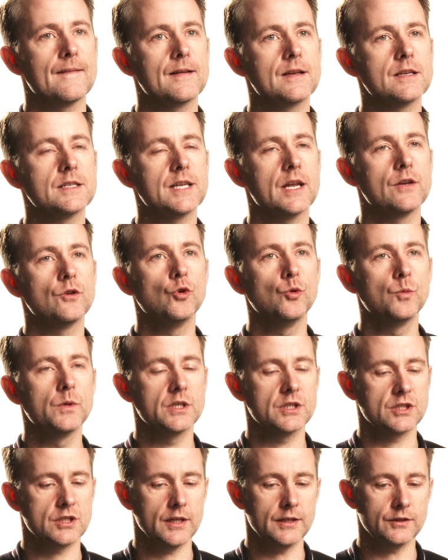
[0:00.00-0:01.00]
Because I know what
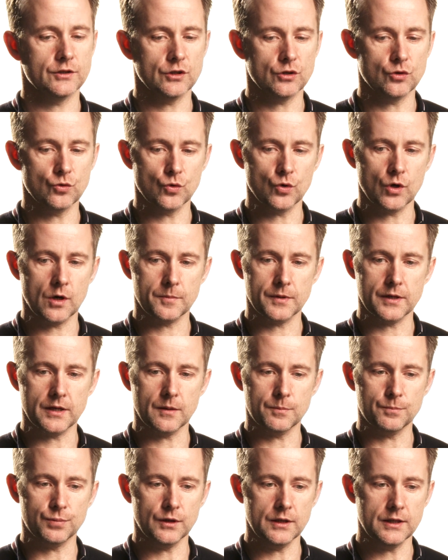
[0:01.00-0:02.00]
it's like to grow up in
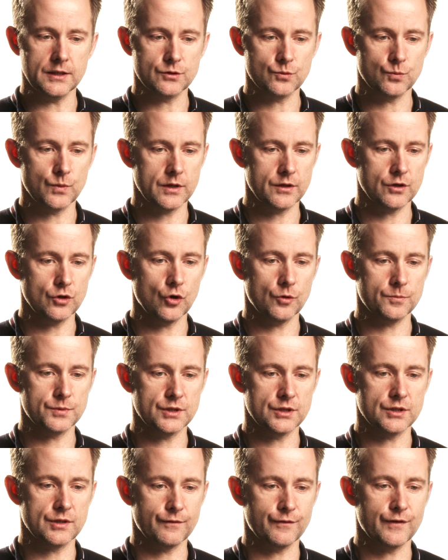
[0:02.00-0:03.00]
a place where the
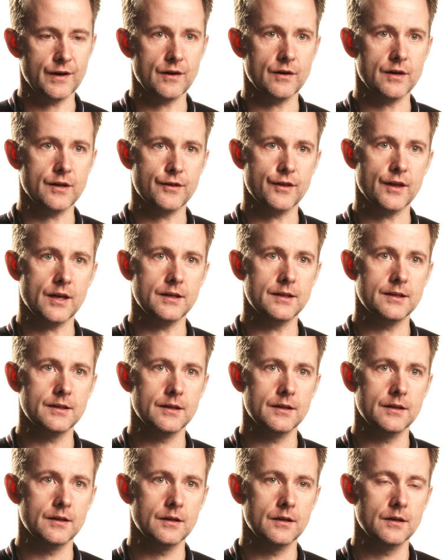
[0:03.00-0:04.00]
options are very thin.
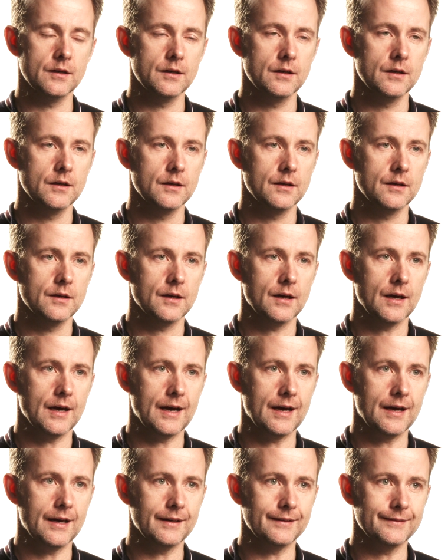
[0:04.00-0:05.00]

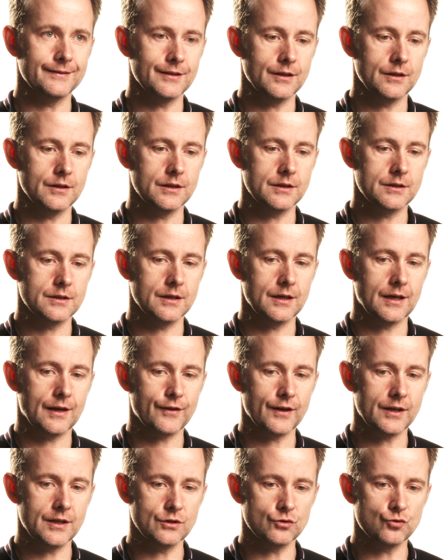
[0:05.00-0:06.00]
And I
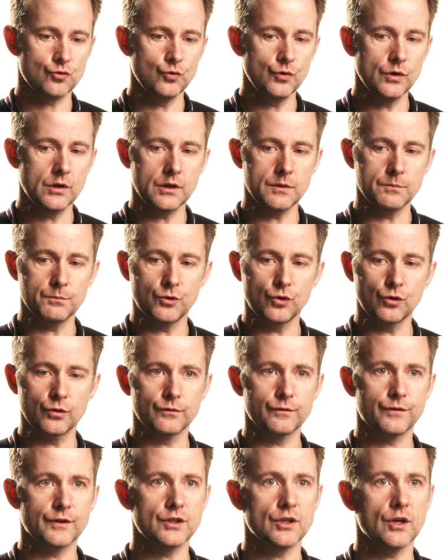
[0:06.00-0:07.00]
think it's really
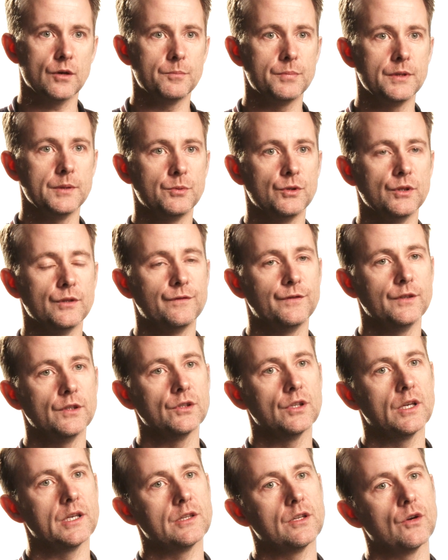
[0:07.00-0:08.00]
important for young people to feel
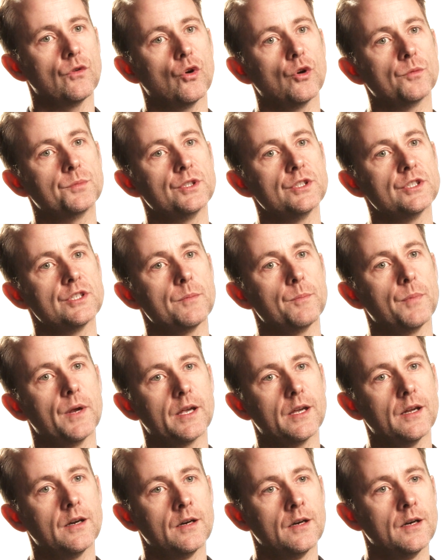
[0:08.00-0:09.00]
like their options are
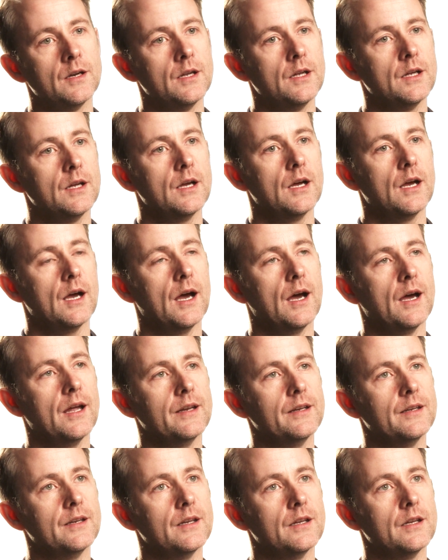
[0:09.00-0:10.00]
bigger.
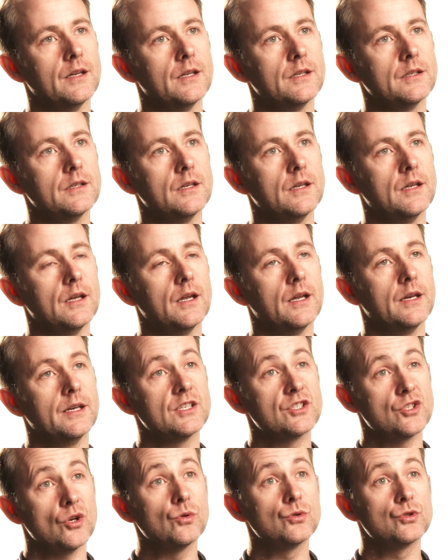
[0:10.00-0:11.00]
And
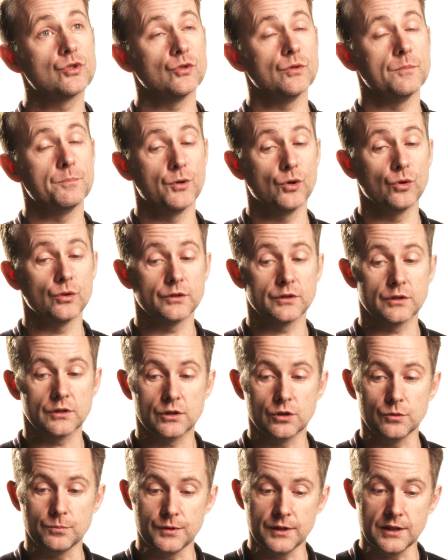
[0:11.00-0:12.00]
it's also important
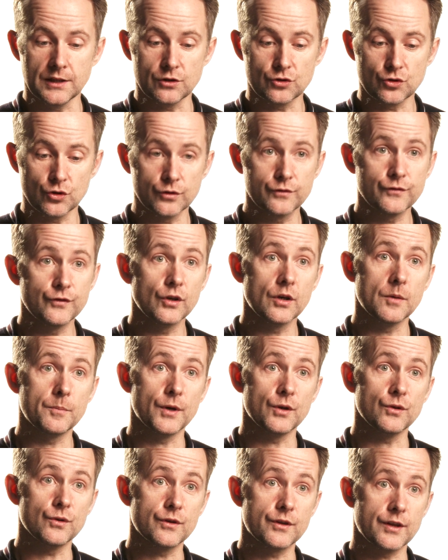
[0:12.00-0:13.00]
to be truthful
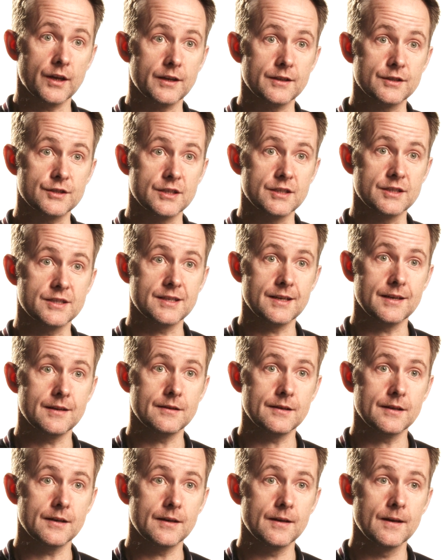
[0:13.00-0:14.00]
about things and say
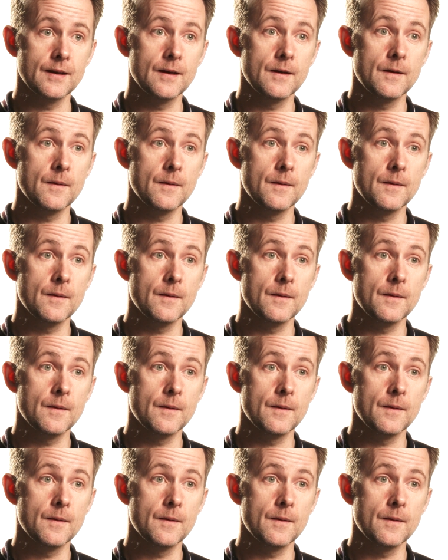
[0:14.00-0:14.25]
that